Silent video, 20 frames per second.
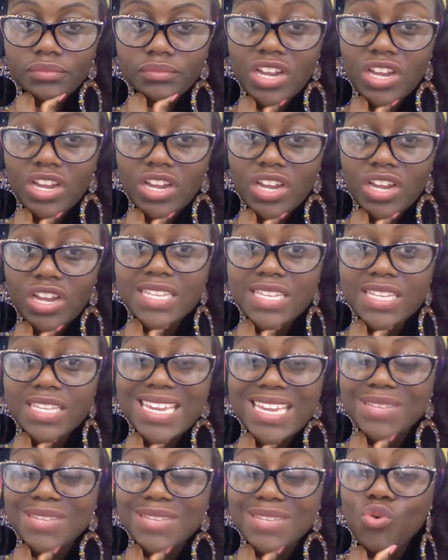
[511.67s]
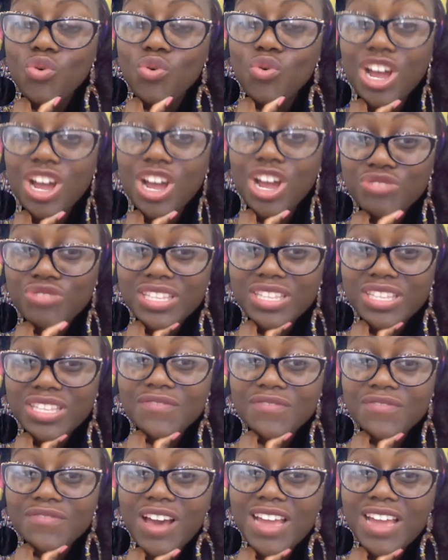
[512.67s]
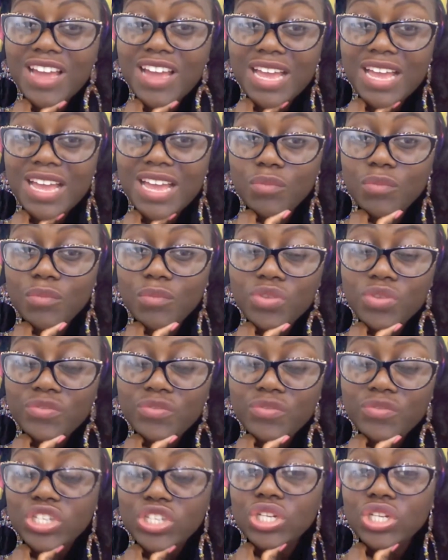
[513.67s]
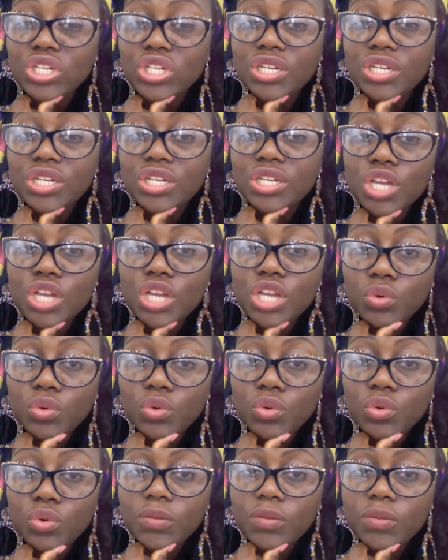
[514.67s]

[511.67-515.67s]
I find that he's more hungry to find out more information and learn more.